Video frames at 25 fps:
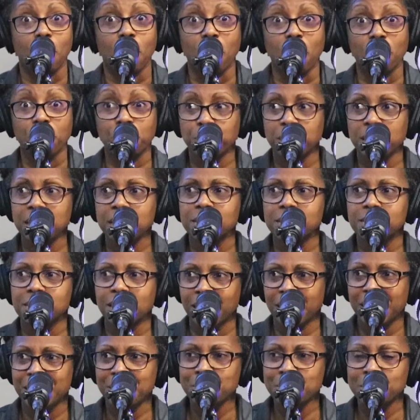off-peak
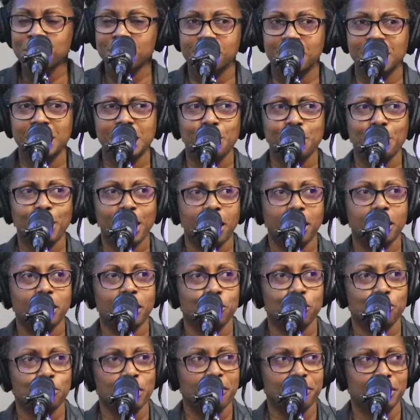times, think about
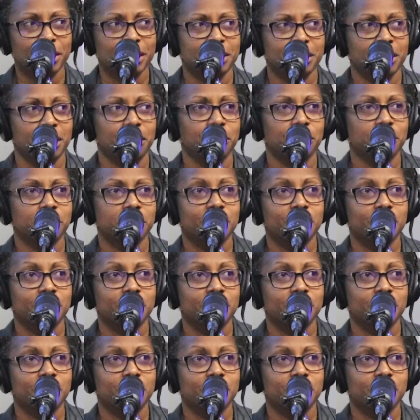a traffic signal.